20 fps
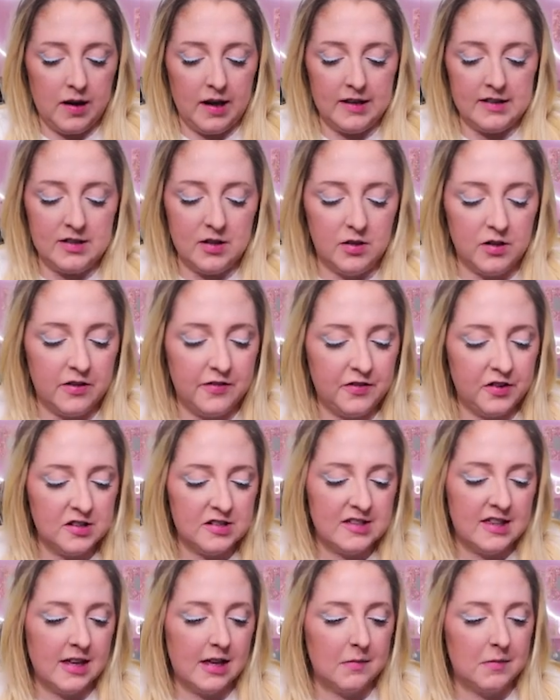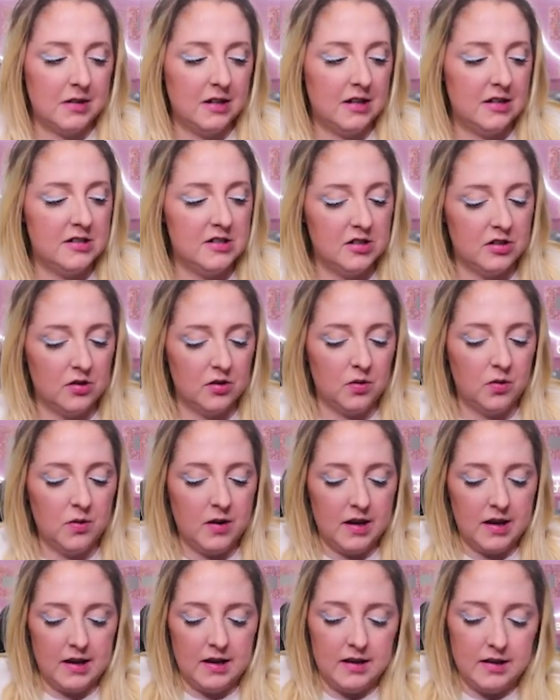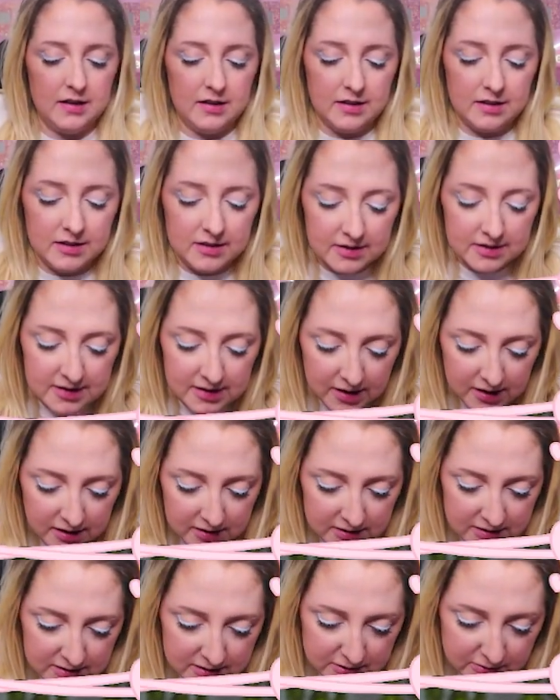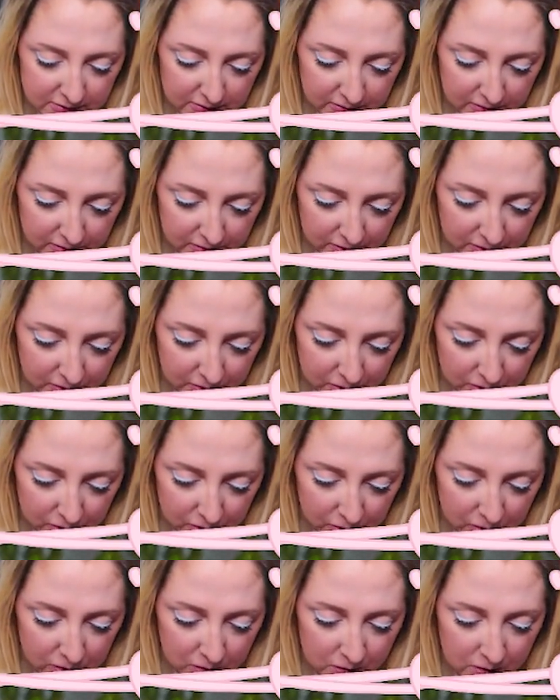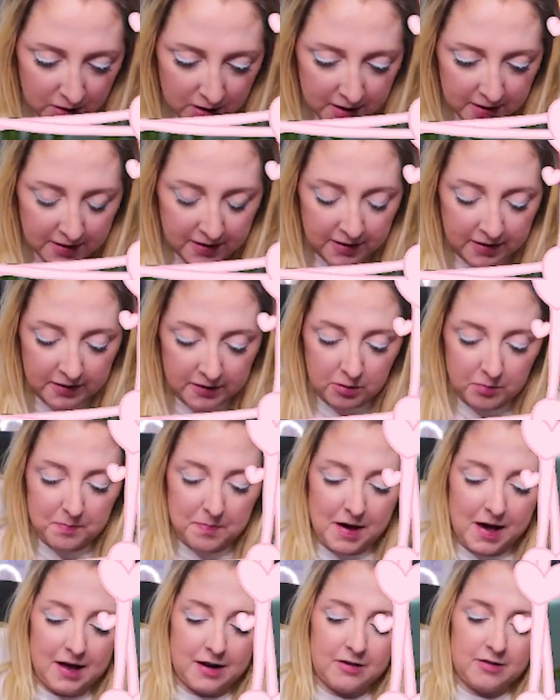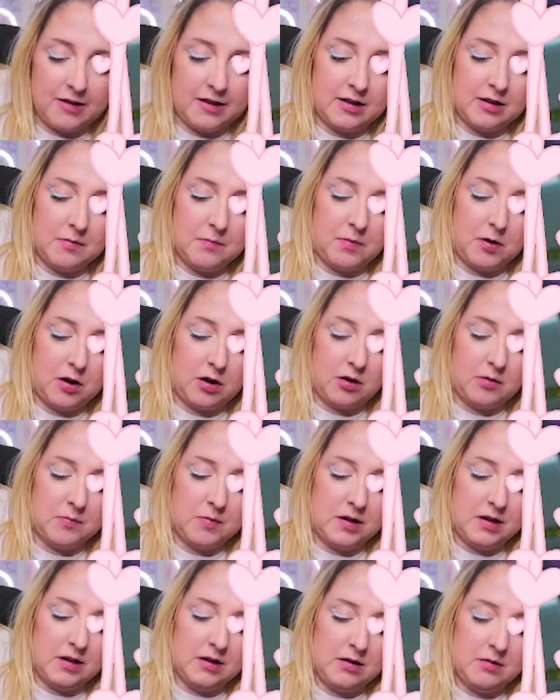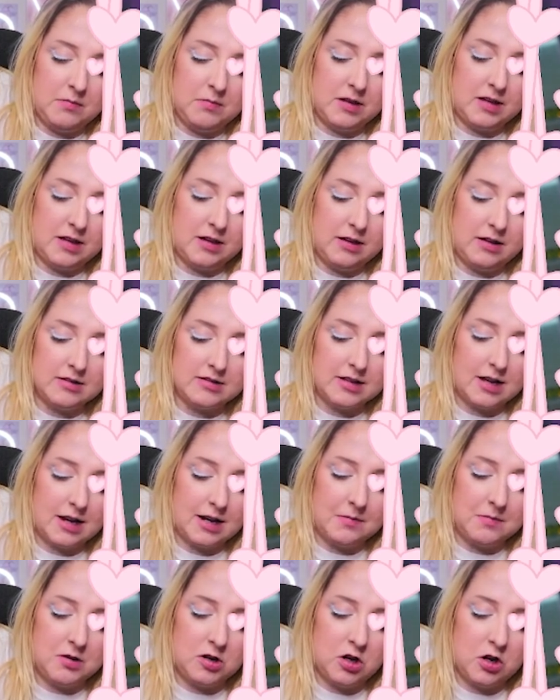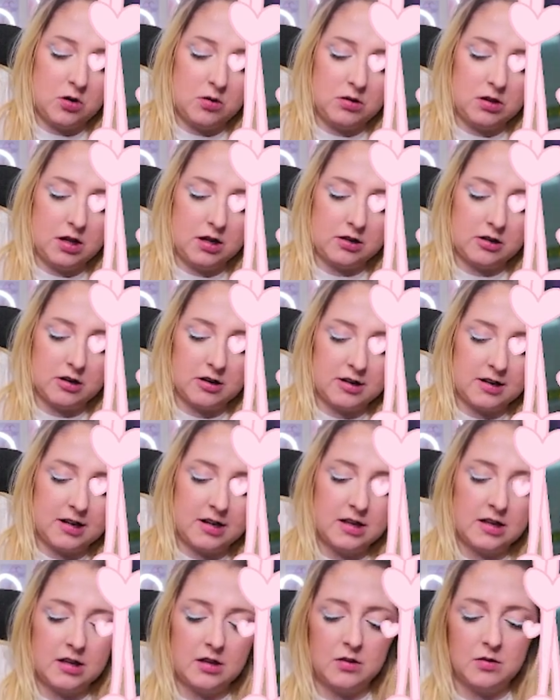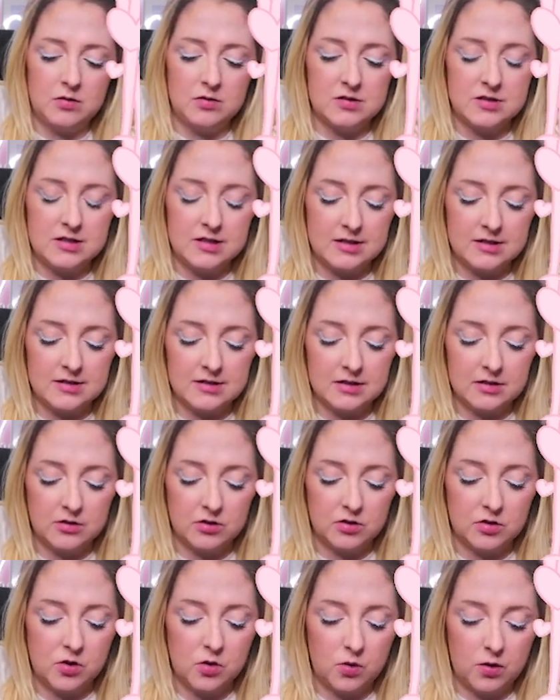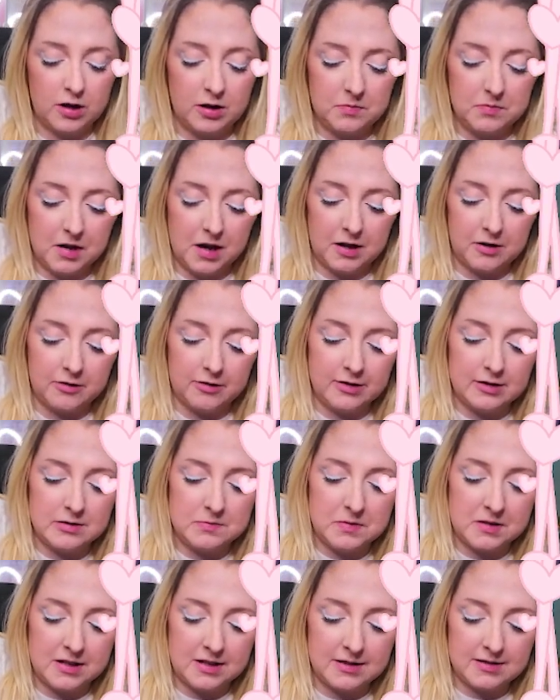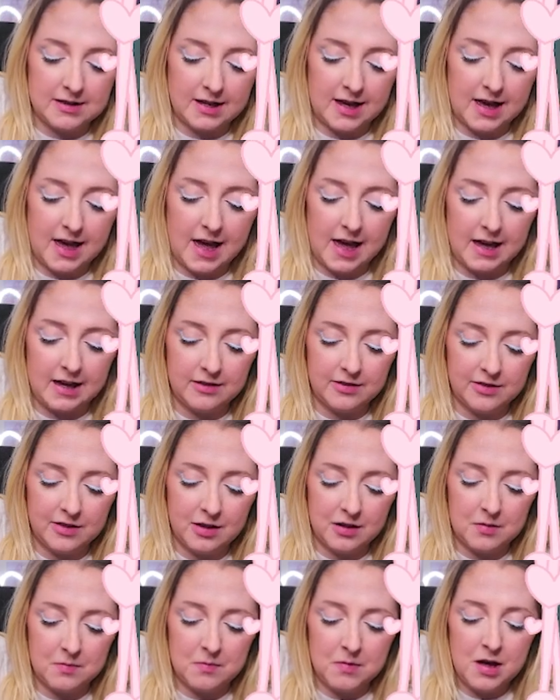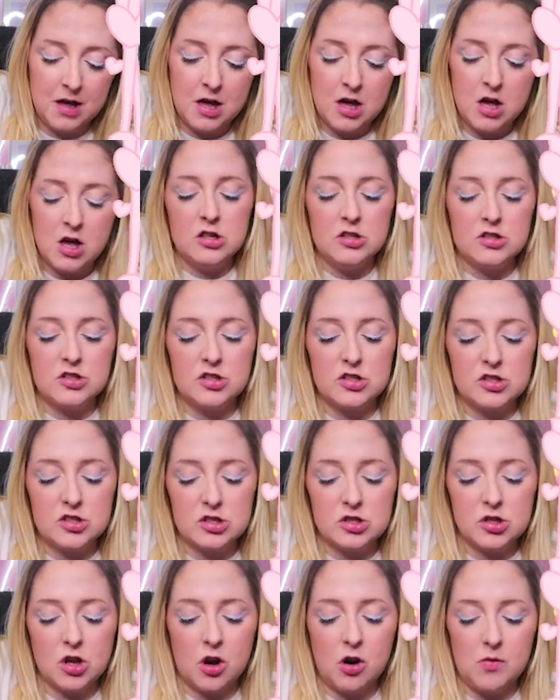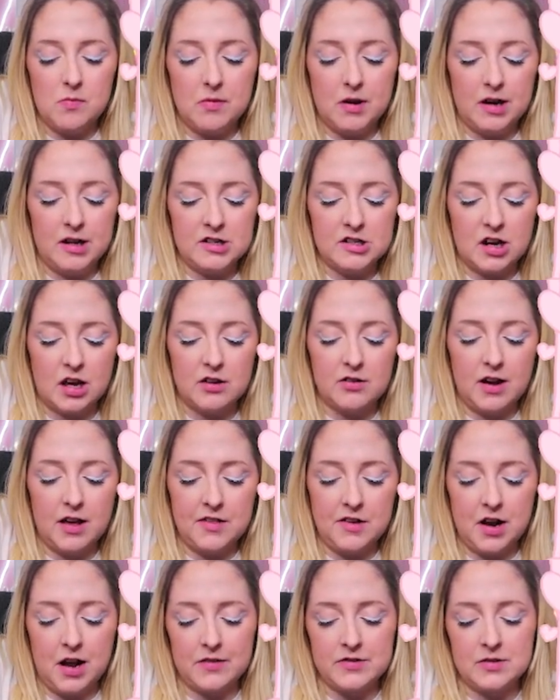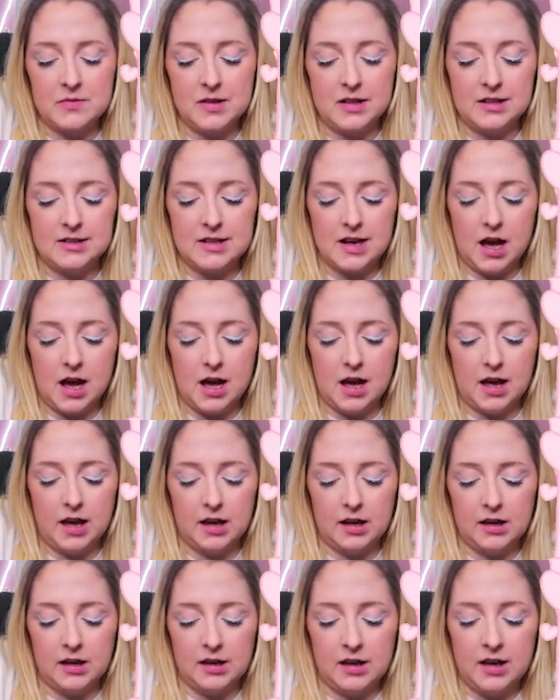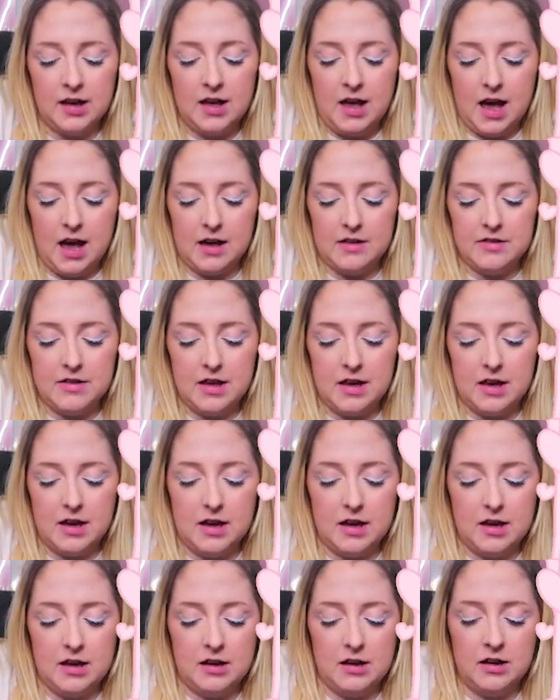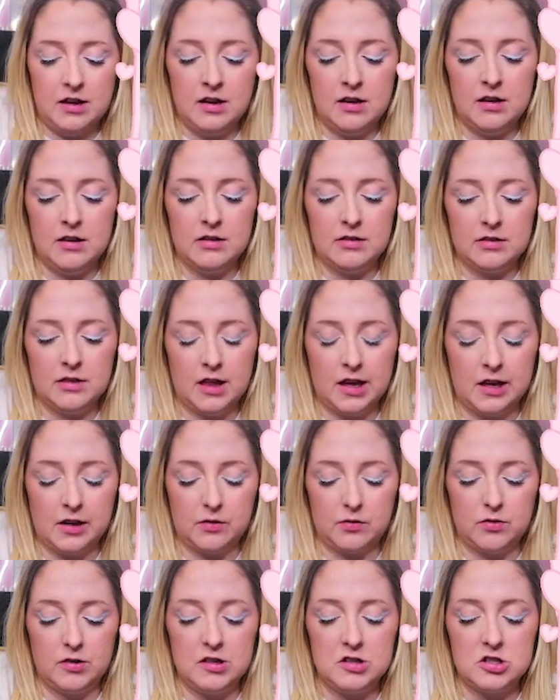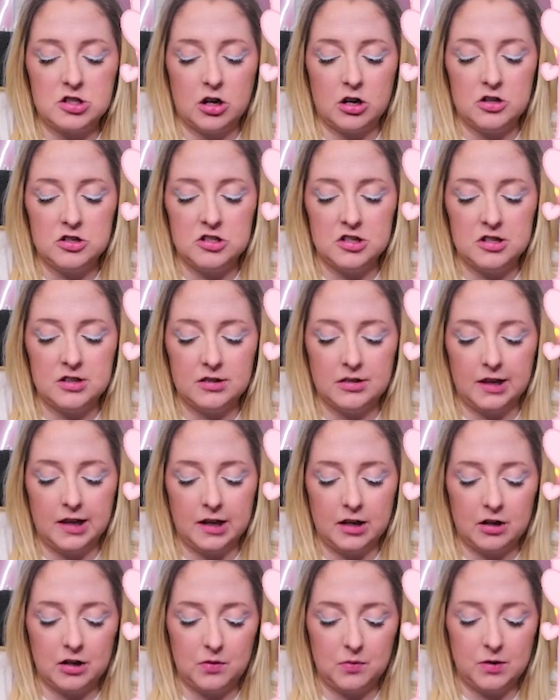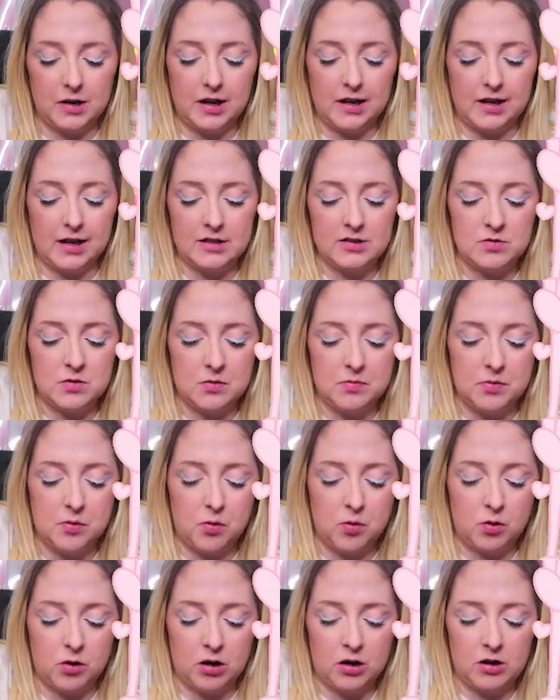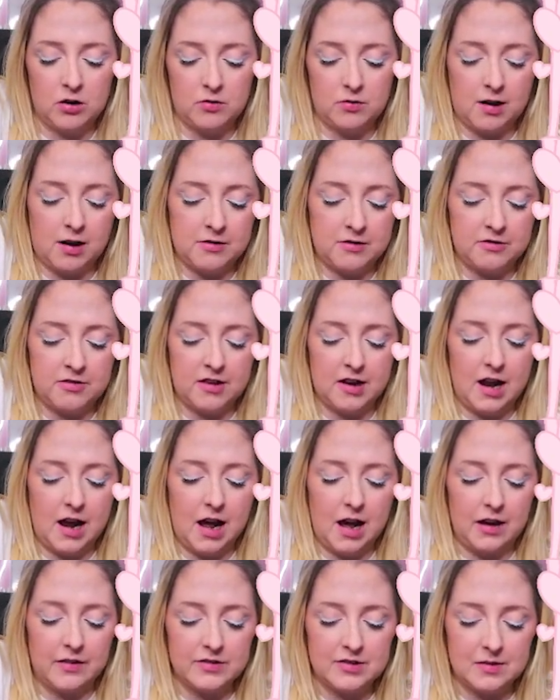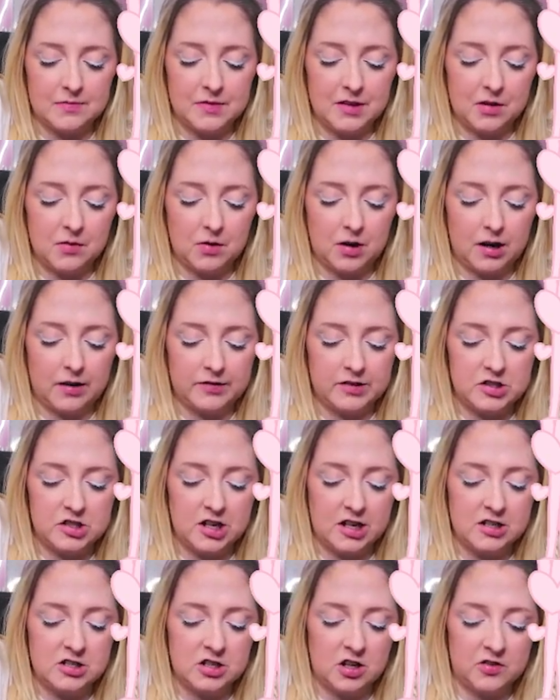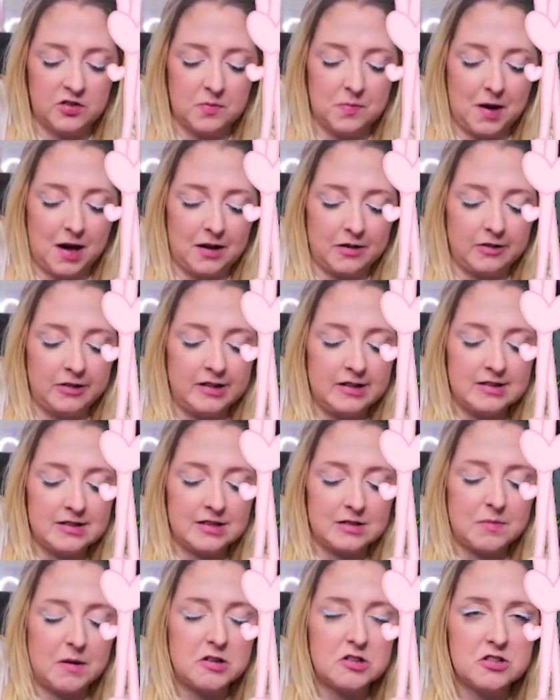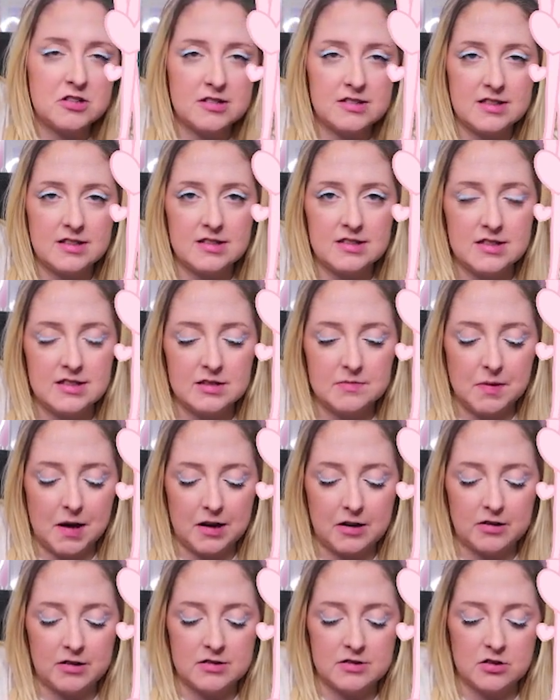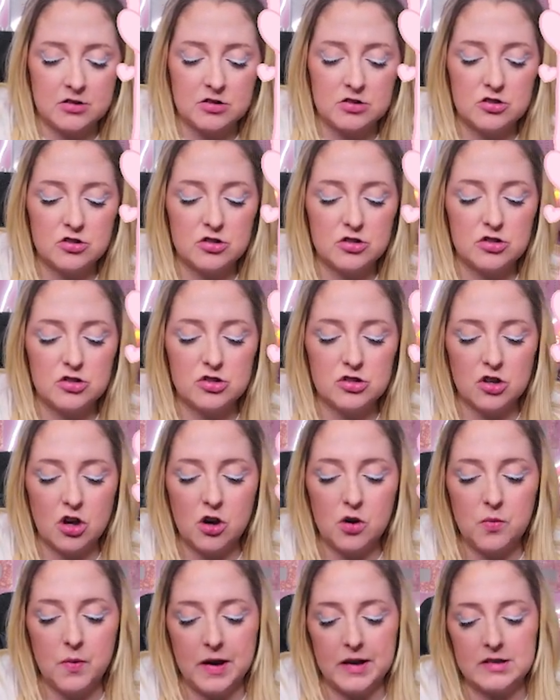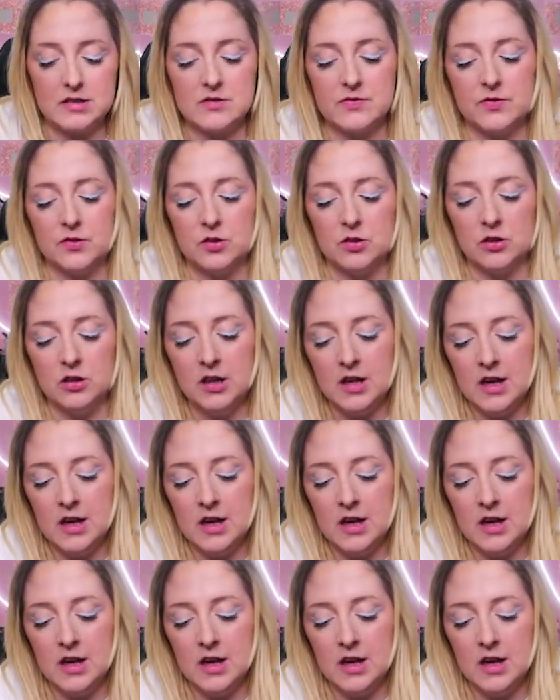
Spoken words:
so the first thing I'm going to do is unscrew the little battery compartment because I am no longer going to use these little coin batteries because I hate them so much. I'd rather have something die and then like recharge it later when I get to a port rather than have something where I have to change out the batteries, especially since these batteries are so wasteful.